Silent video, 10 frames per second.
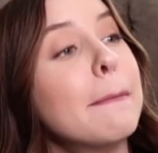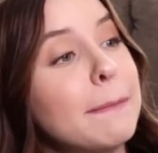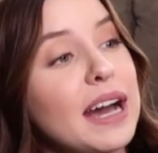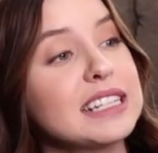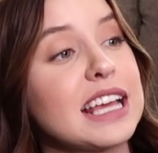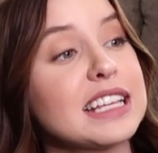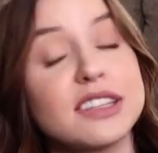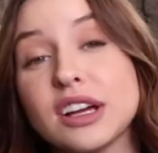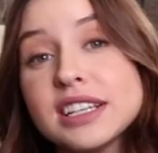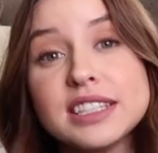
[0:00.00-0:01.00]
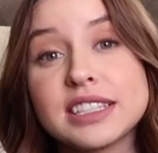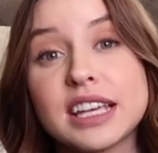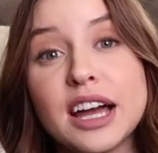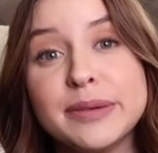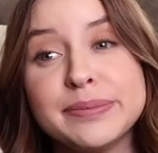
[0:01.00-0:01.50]
But as long as it's
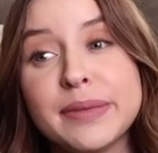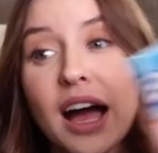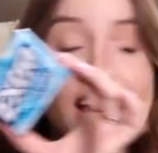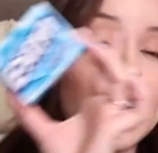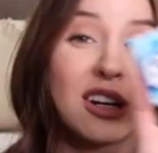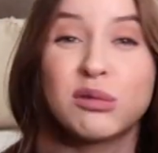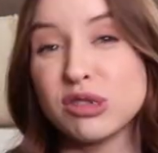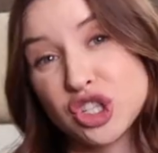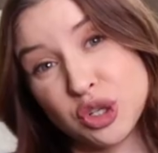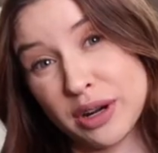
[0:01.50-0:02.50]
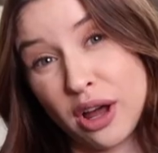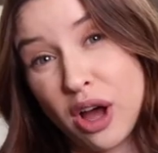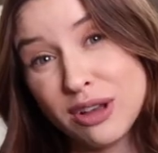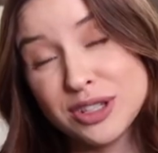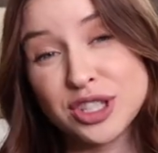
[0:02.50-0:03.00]
gum, I kind of will chew it all.